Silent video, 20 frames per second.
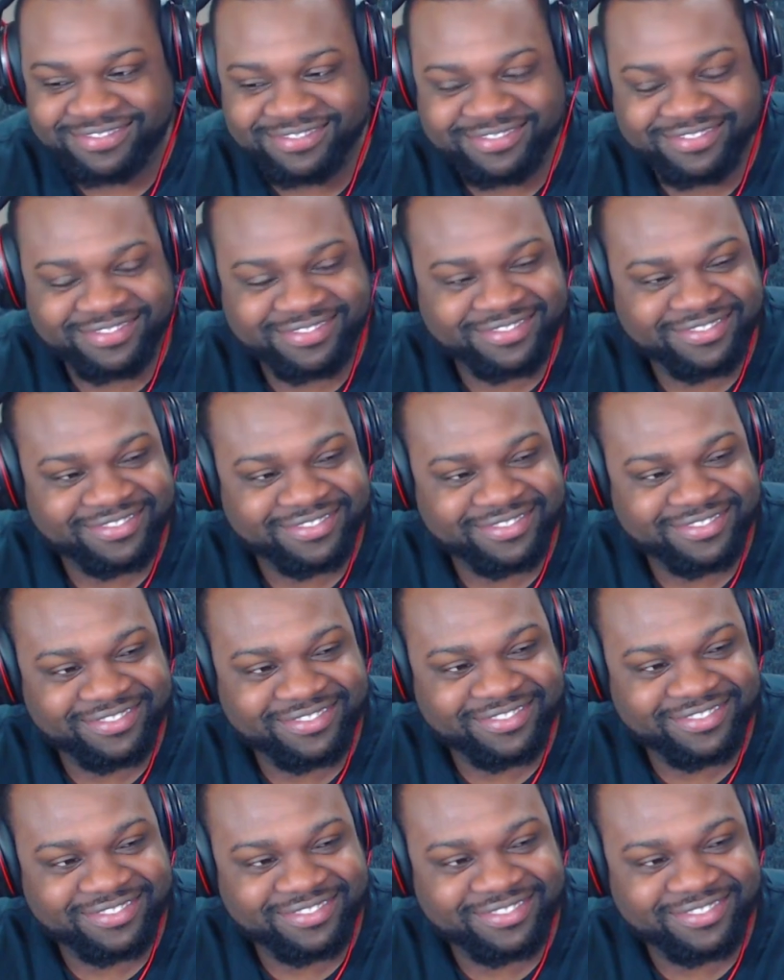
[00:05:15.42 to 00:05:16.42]

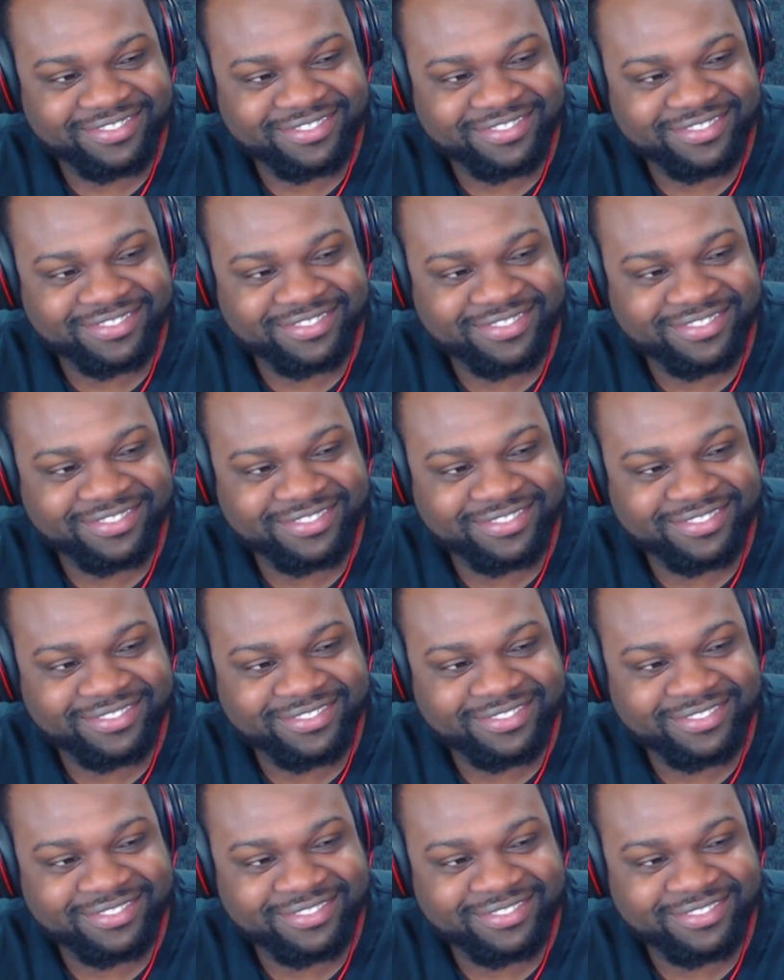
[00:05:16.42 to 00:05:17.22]
(silence)